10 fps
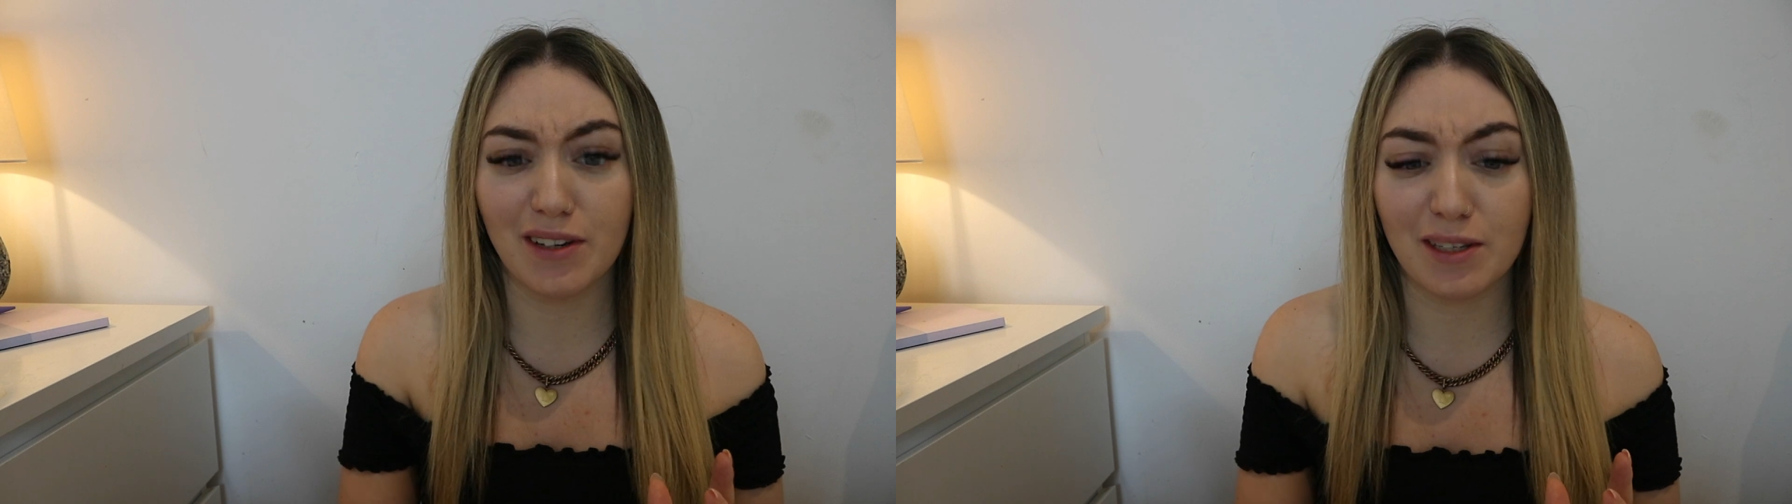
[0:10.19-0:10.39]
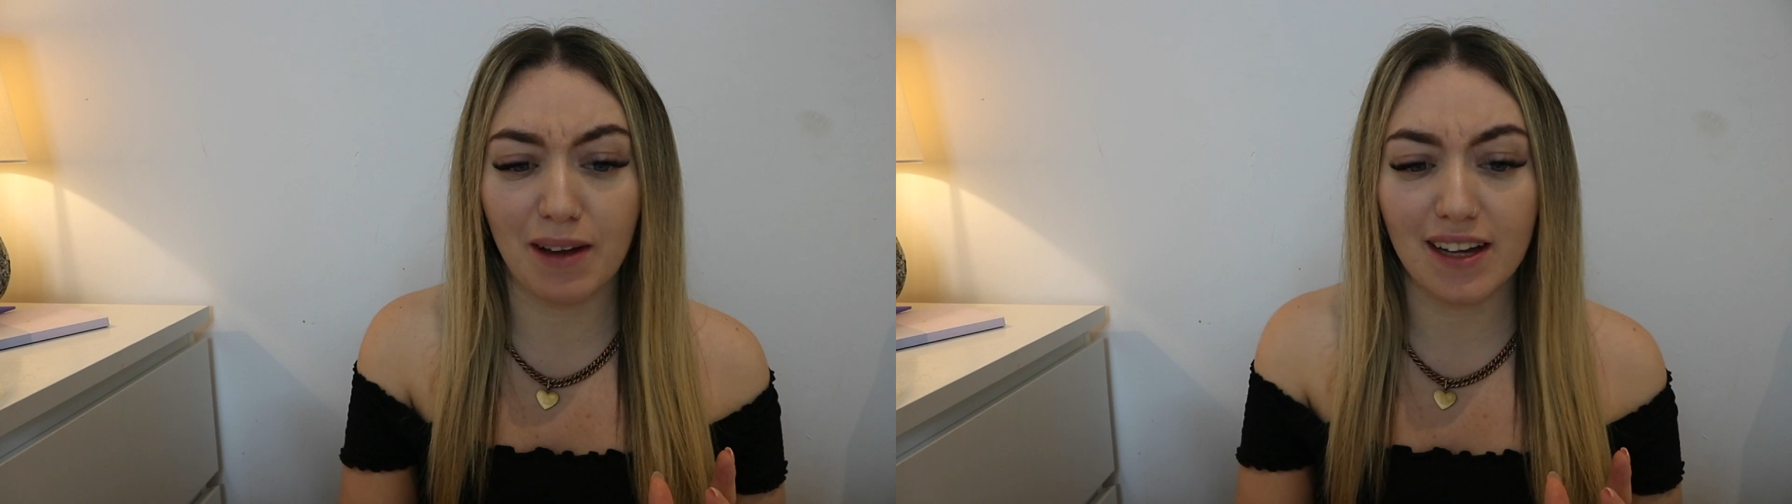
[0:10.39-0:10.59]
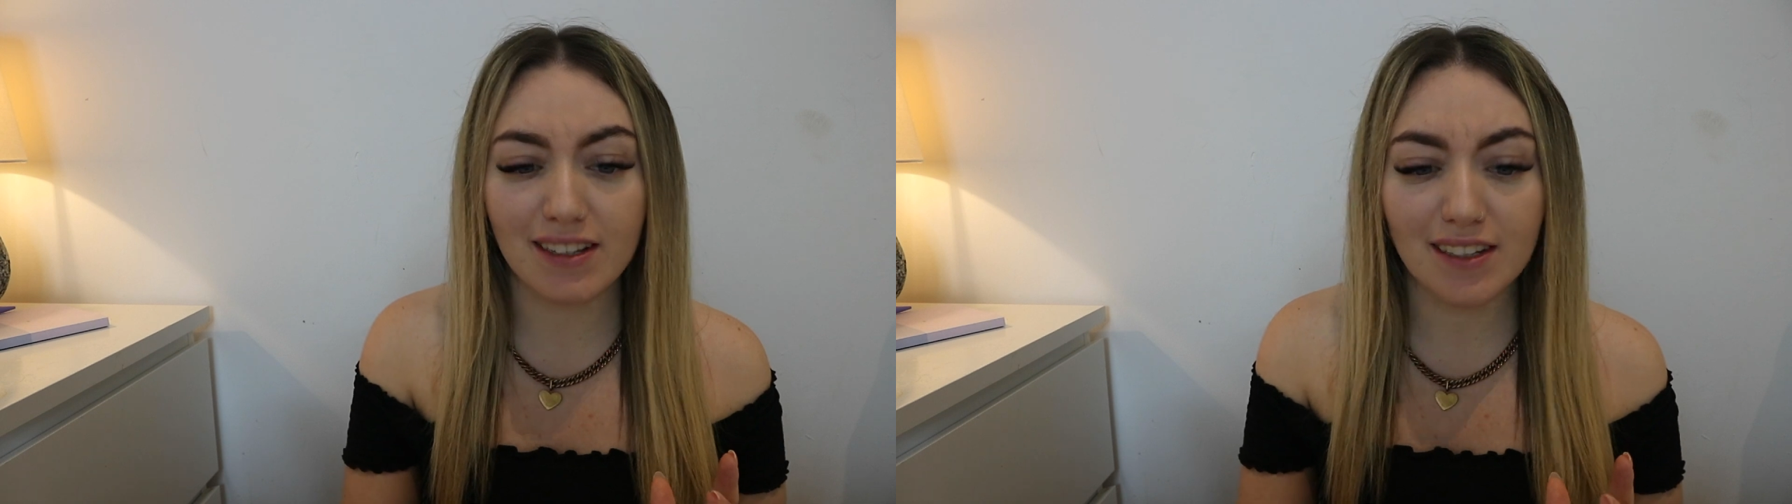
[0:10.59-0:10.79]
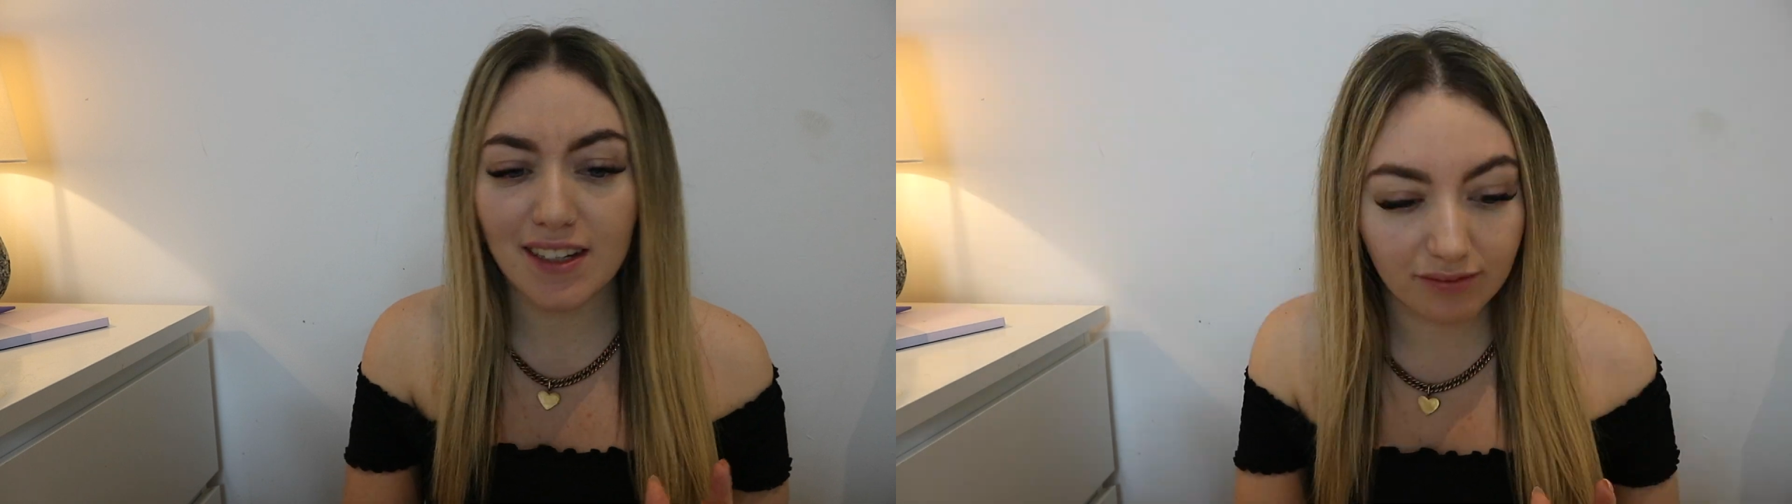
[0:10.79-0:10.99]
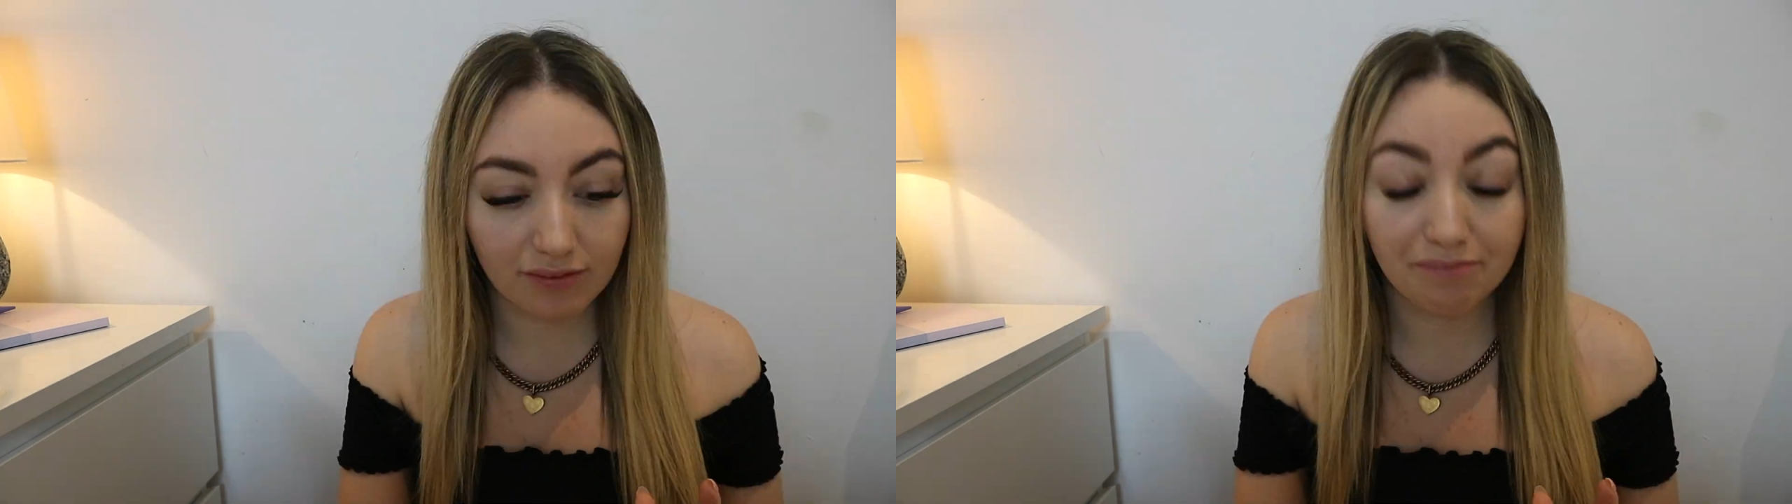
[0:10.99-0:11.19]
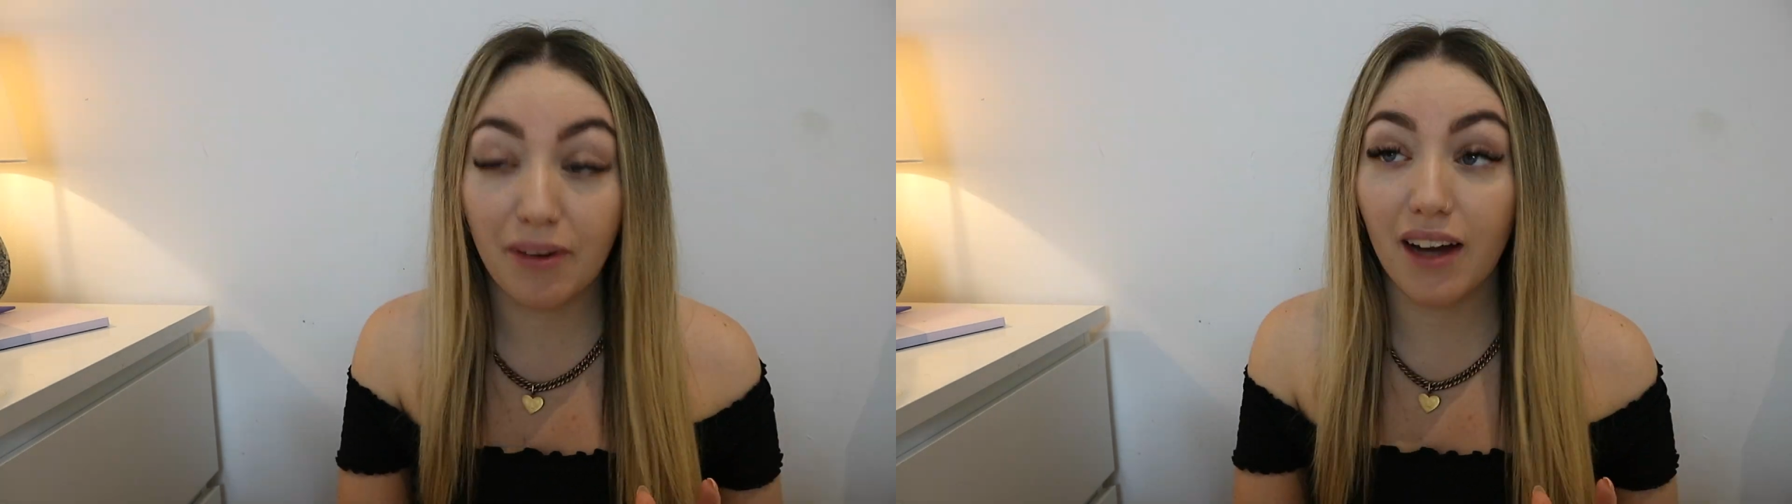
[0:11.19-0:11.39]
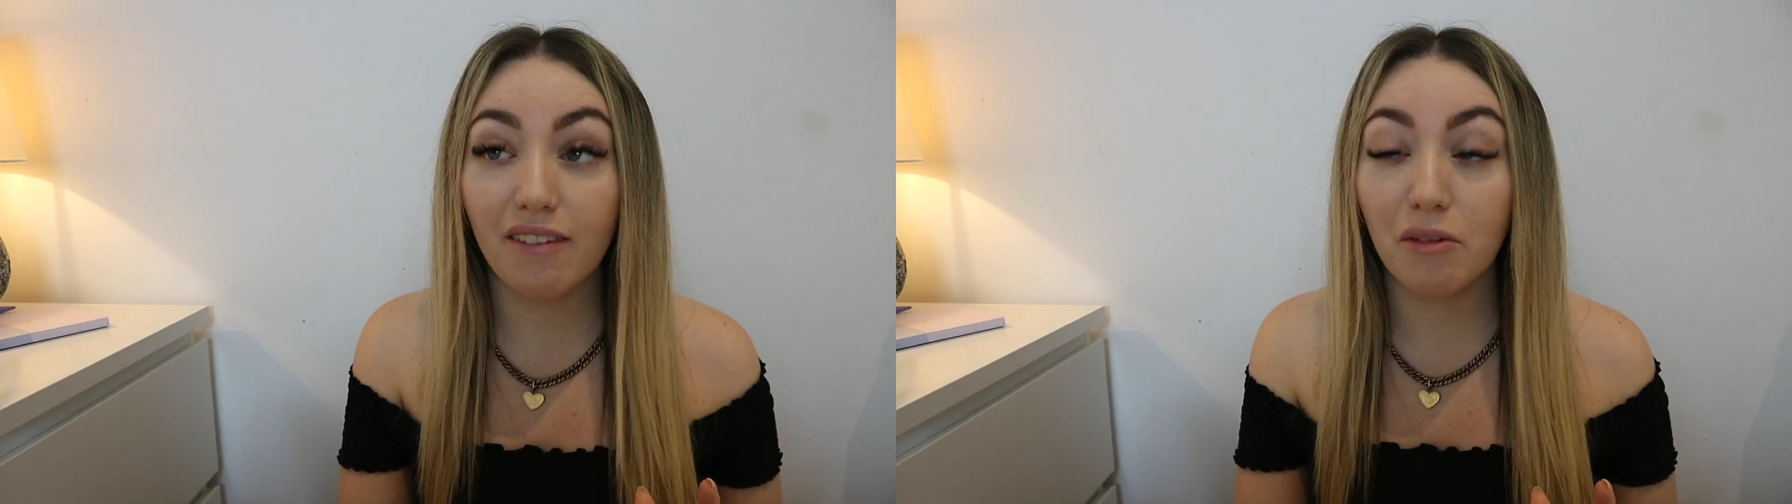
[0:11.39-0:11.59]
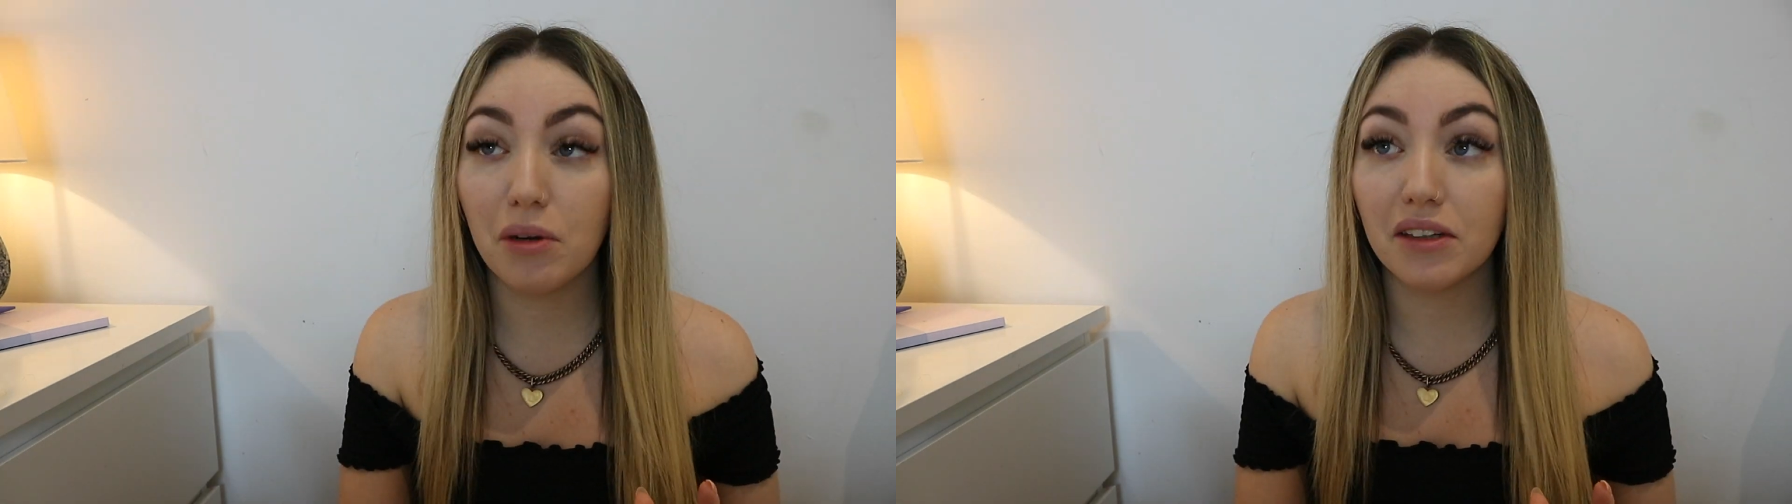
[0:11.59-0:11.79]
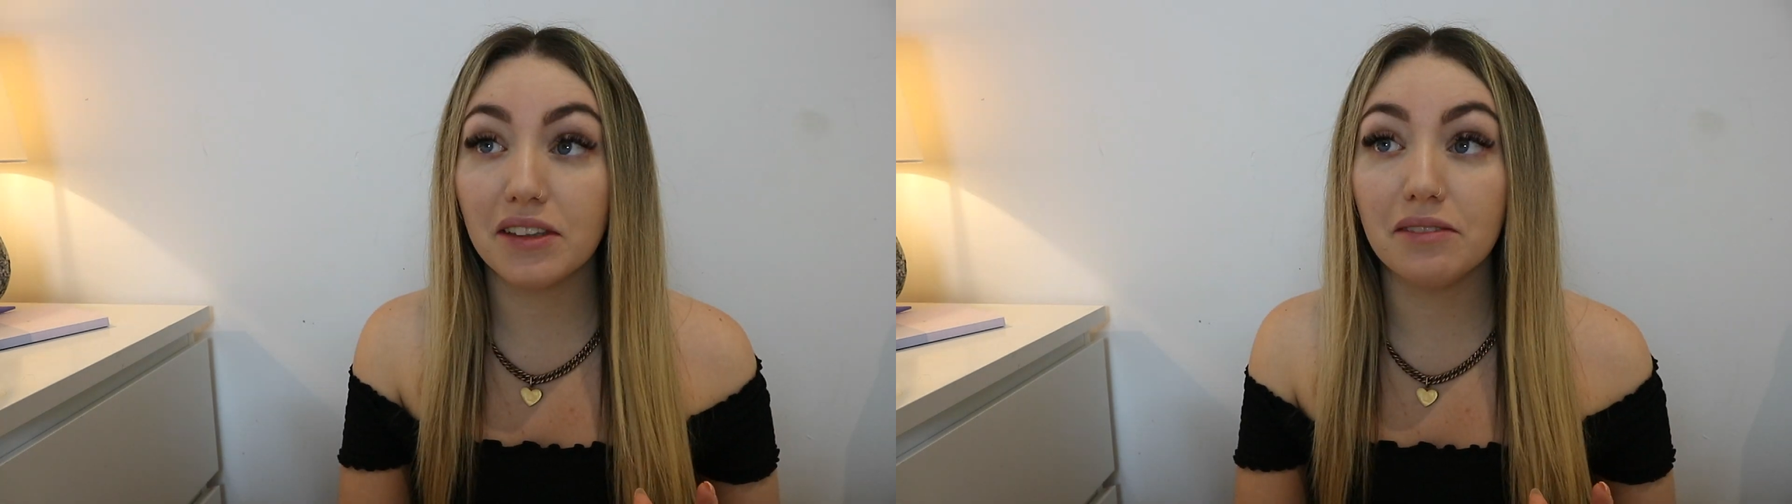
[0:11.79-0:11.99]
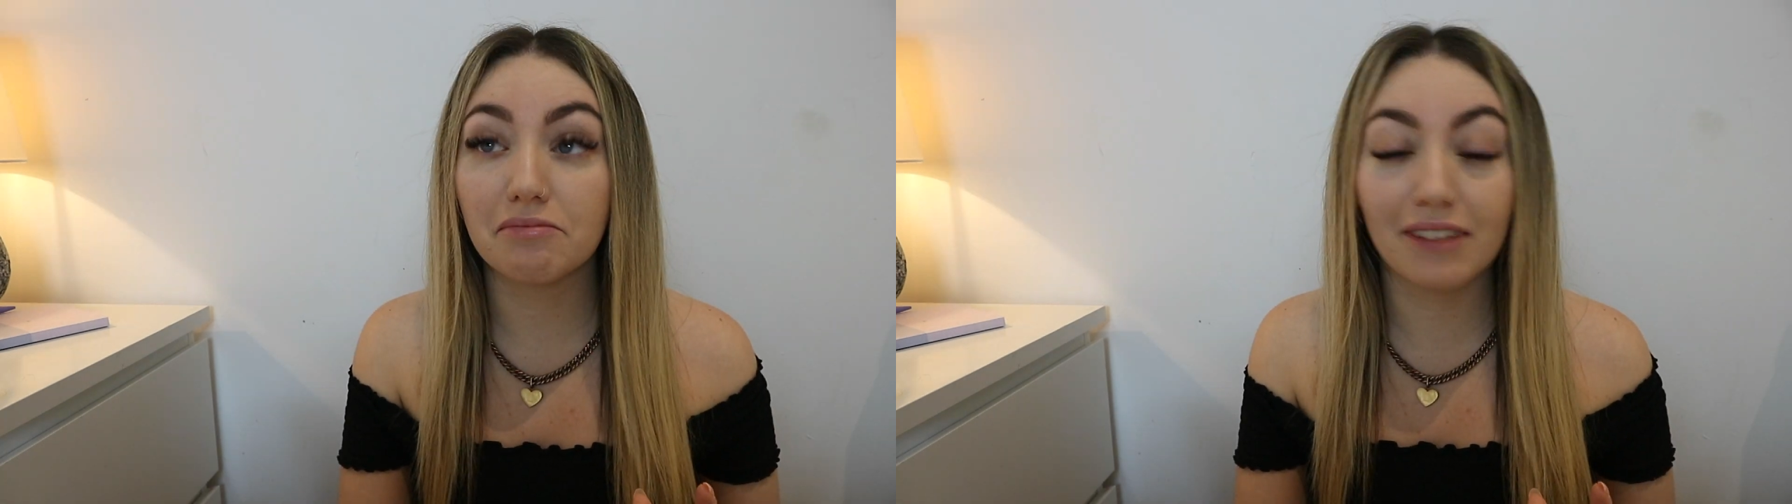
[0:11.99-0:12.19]
expect, but I love a Plugged
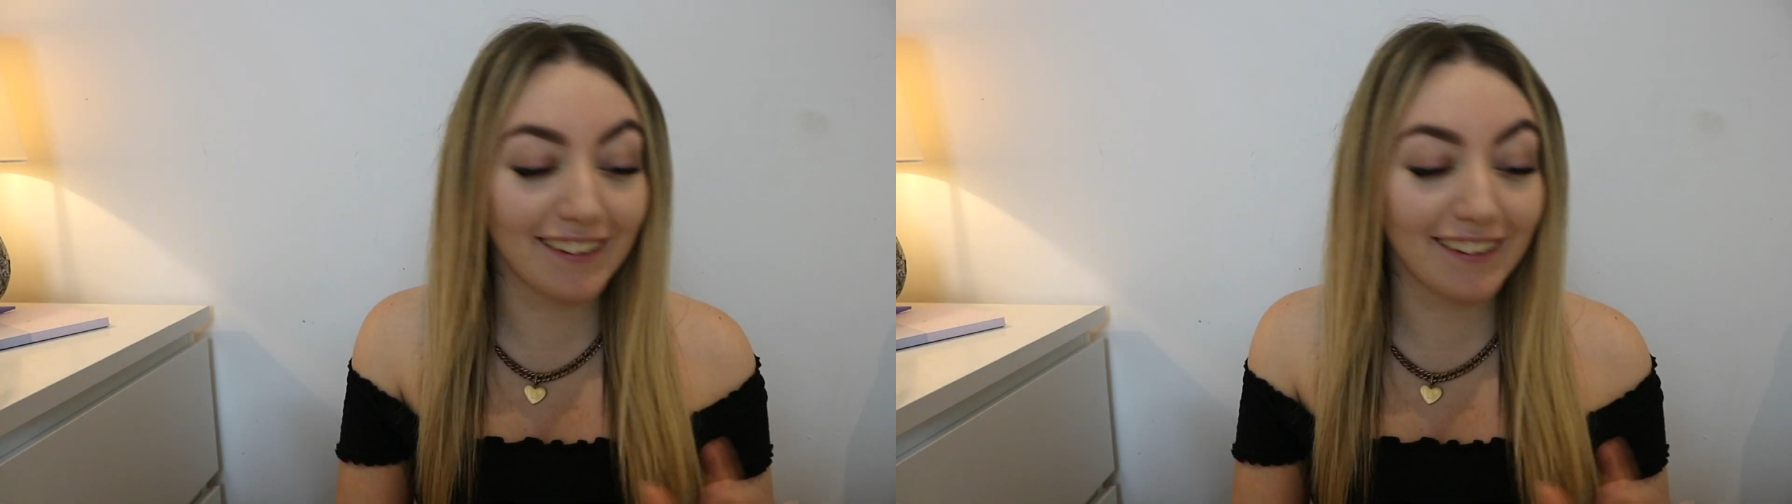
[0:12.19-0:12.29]
In.